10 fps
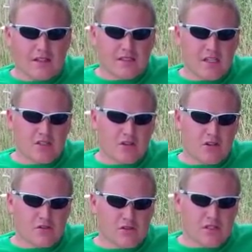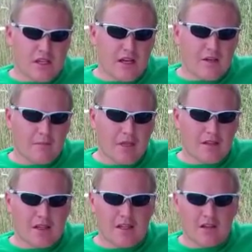teachers being
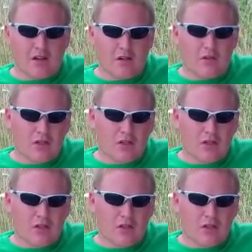let go